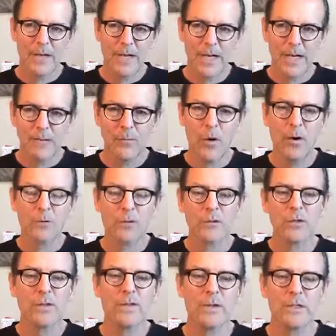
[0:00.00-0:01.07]
I'm always
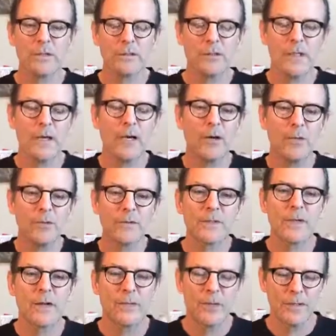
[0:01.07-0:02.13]
looking to help
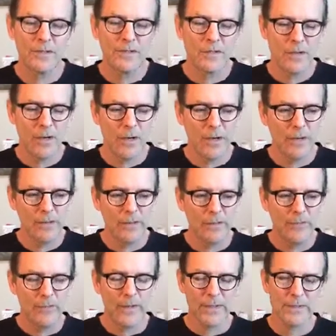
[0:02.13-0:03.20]
someone. So
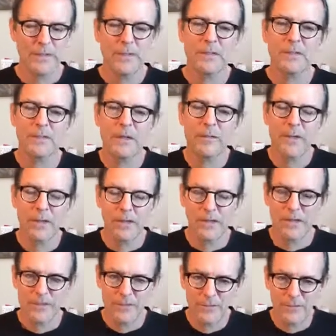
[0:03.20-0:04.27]
if I see someone, and
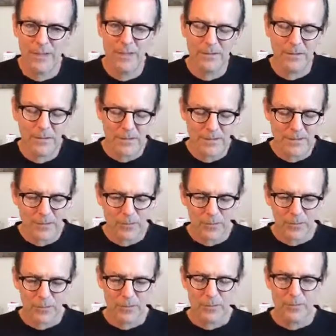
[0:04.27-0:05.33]
I'll take
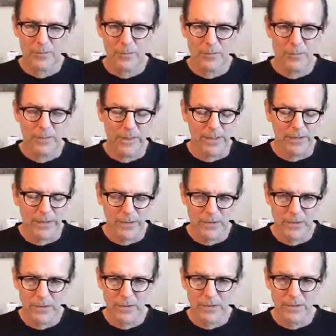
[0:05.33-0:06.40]
something real simple. I teach
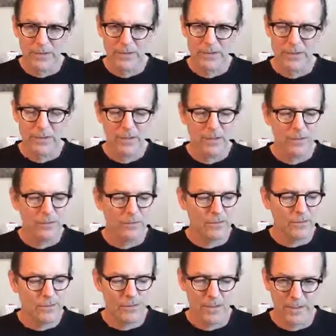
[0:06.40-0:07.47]
yoga, as you know,
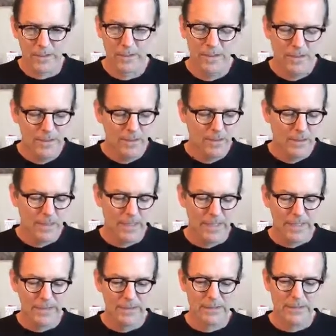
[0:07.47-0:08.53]
so
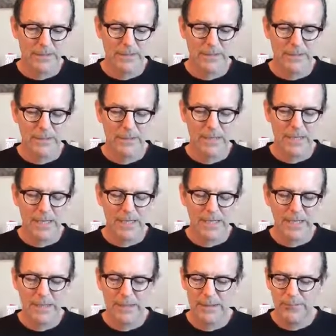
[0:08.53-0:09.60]
I can see
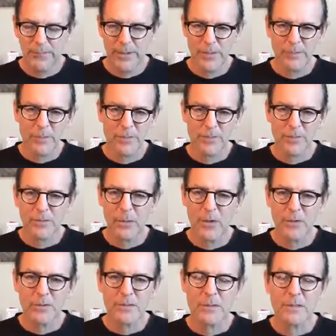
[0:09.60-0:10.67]
people's
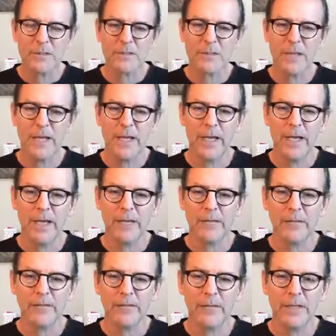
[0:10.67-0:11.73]
poses, and
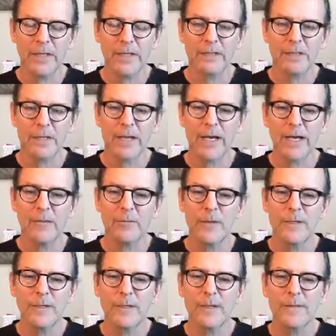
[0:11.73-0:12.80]
if it needs alignment,